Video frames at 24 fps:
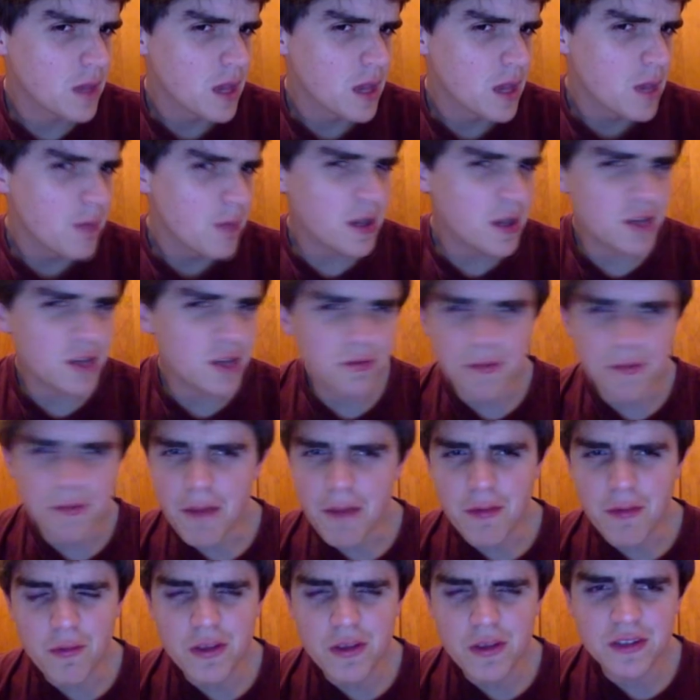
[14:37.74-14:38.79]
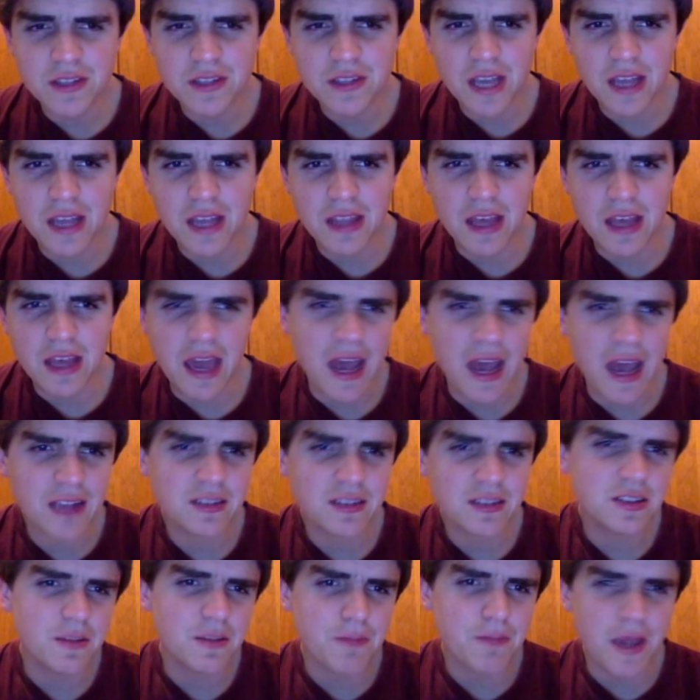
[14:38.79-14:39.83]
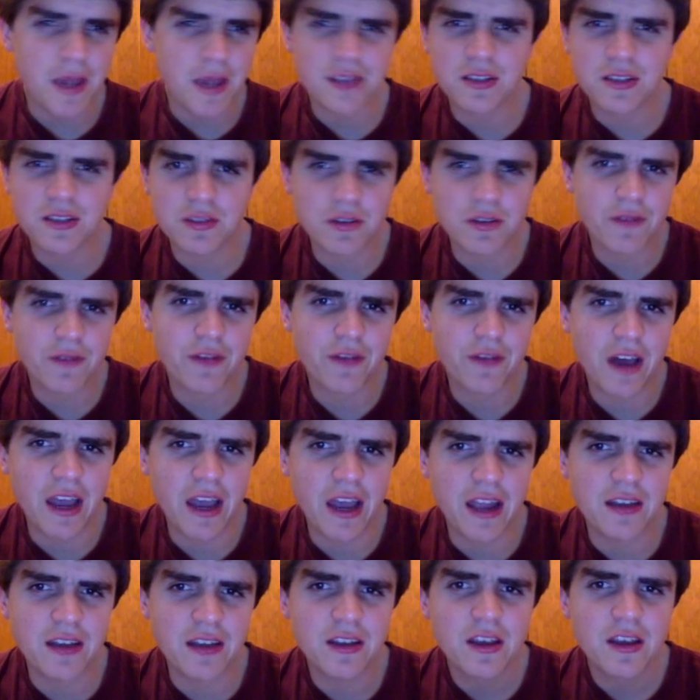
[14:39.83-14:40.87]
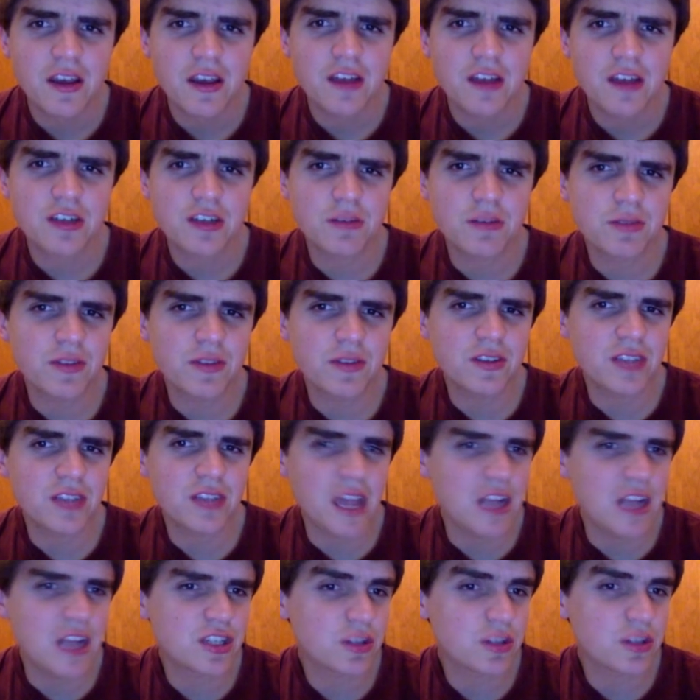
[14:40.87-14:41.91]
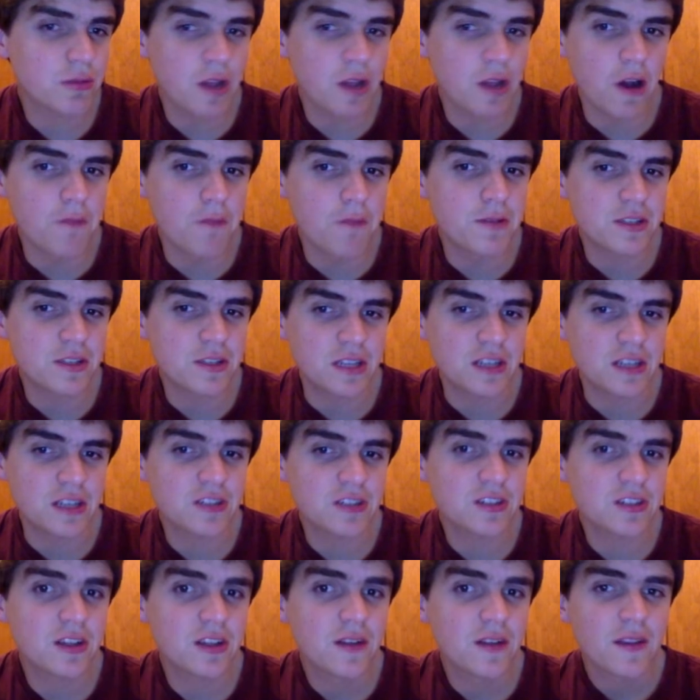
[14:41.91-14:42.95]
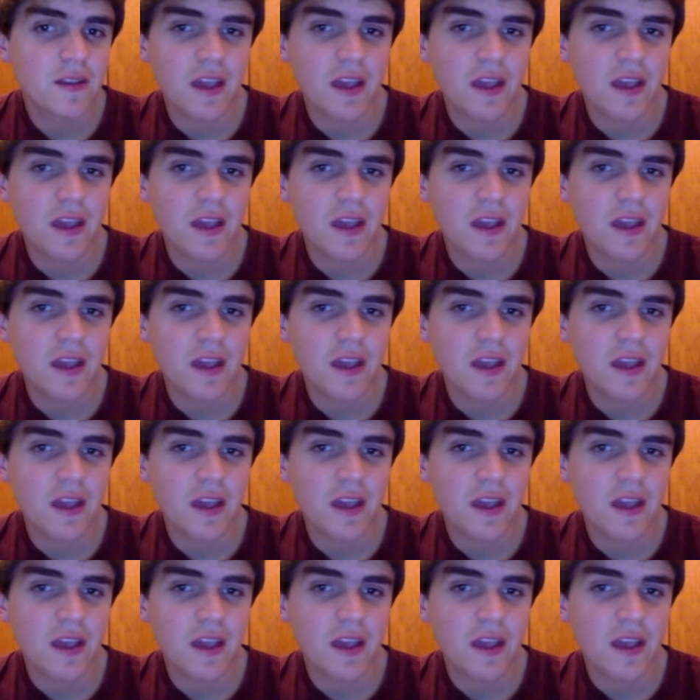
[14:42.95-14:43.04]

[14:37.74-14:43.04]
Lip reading: Because remember, we said that acids and bases are defined in terms of this H3O business